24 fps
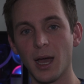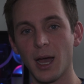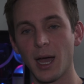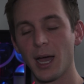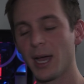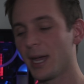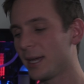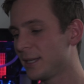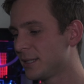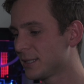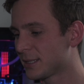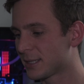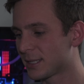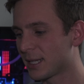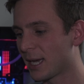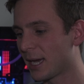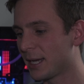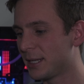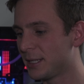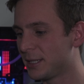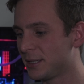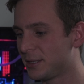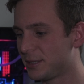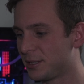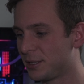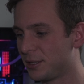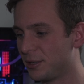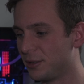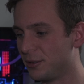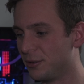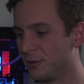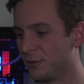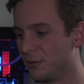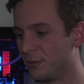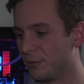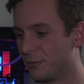I decided
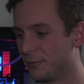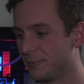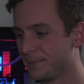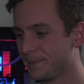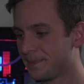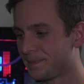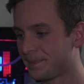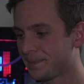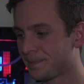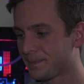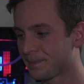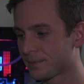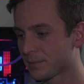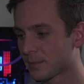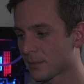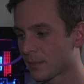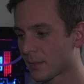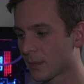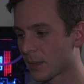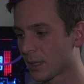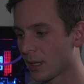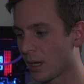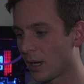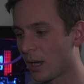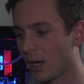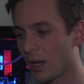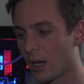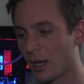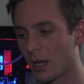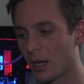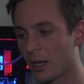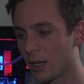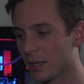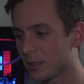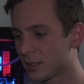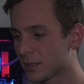to
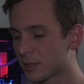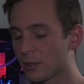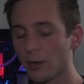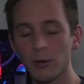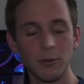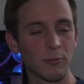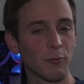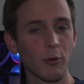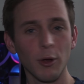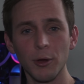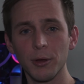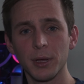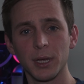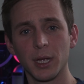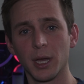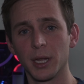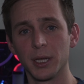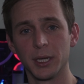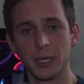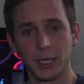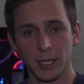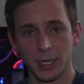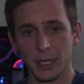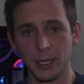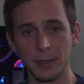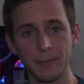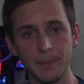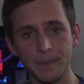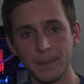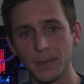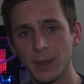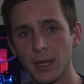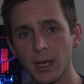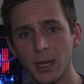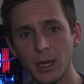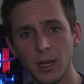start working on it again.
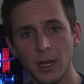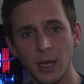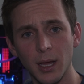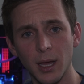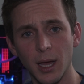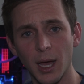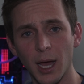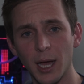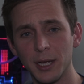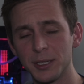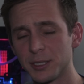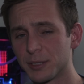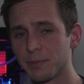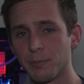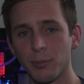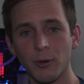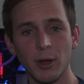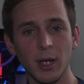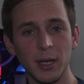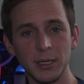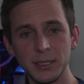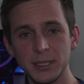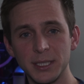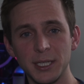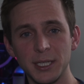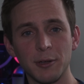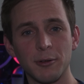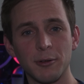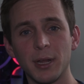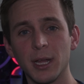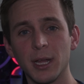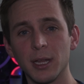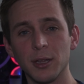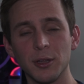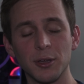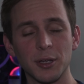I just browsed the
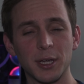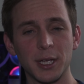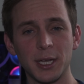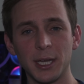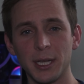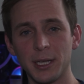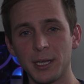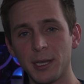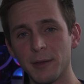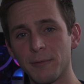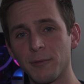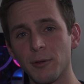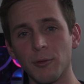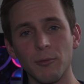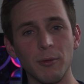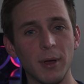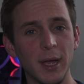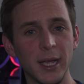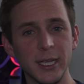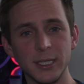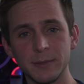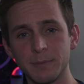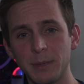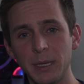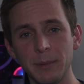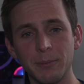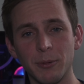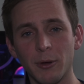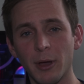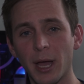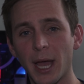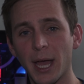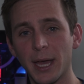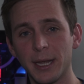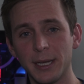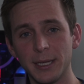internet looking at different ways people
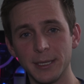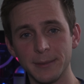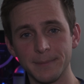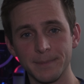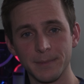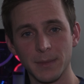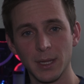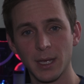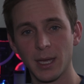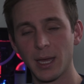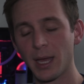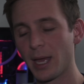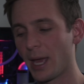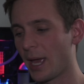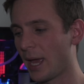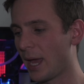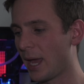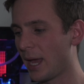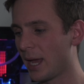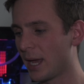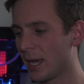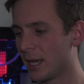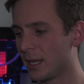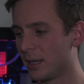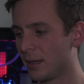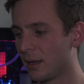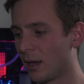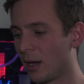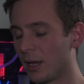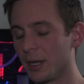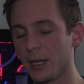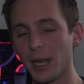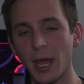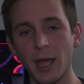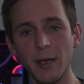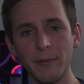had it, and
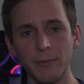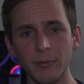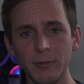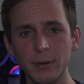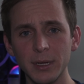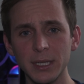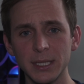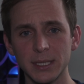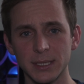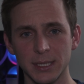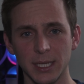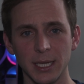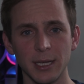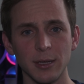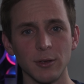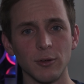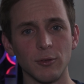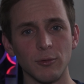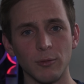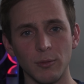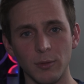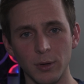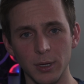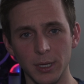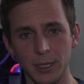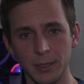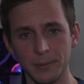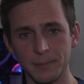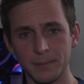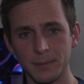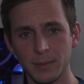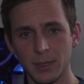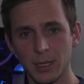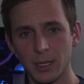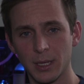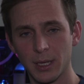on every single
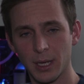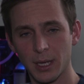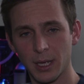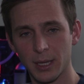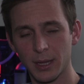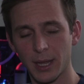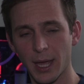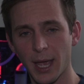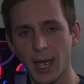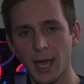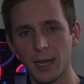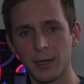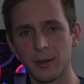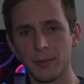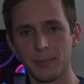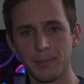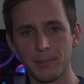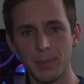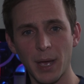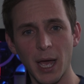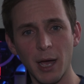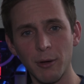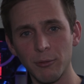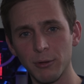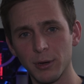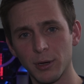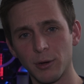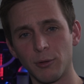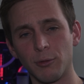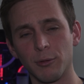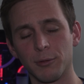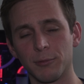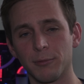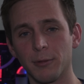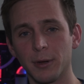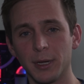one they had a power
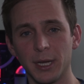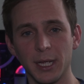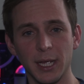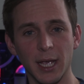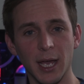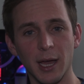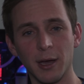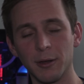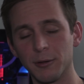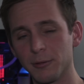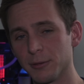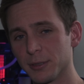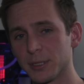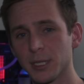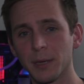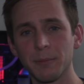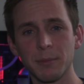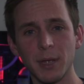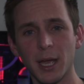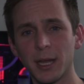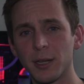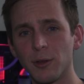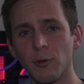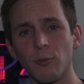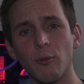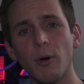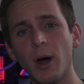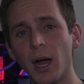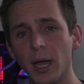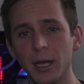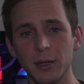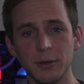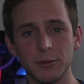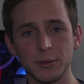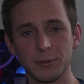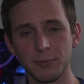cord running out or some kind of
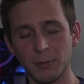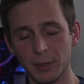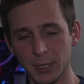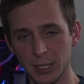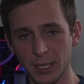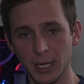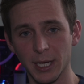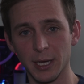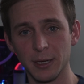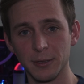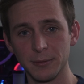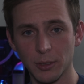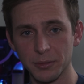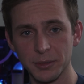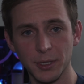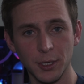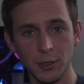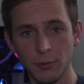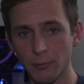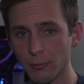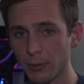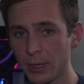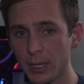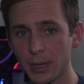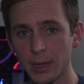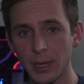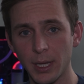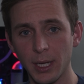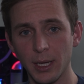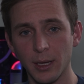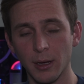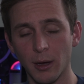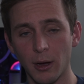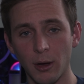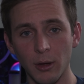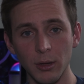wires running out. I was going to
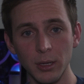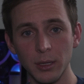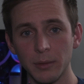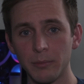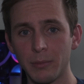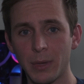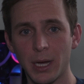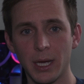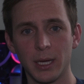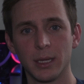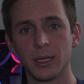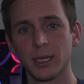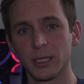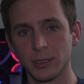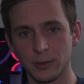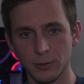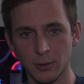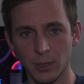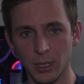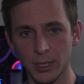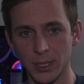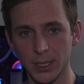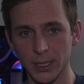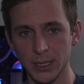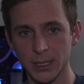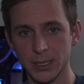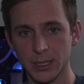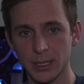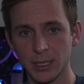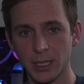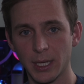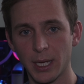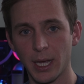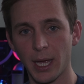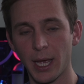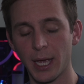rethink all of my electronics
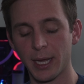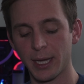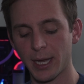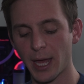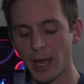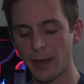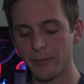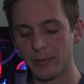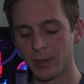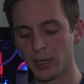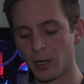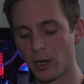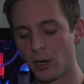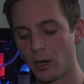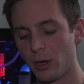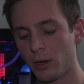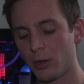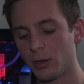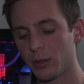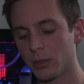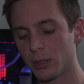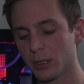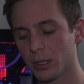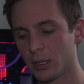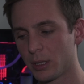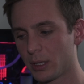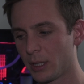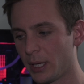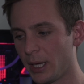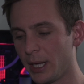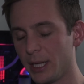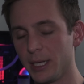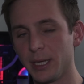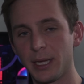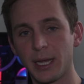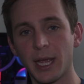and have it all
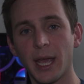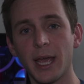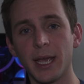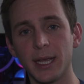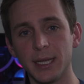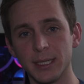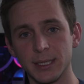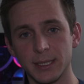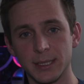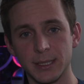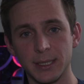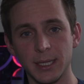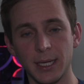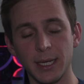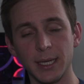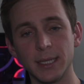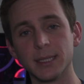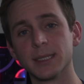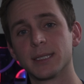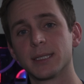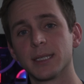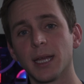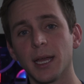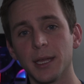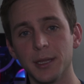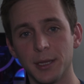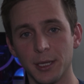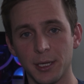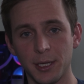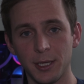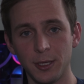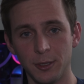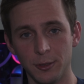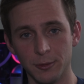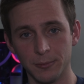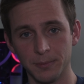encased inside the
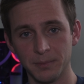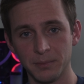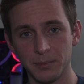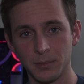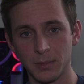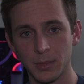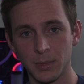cube.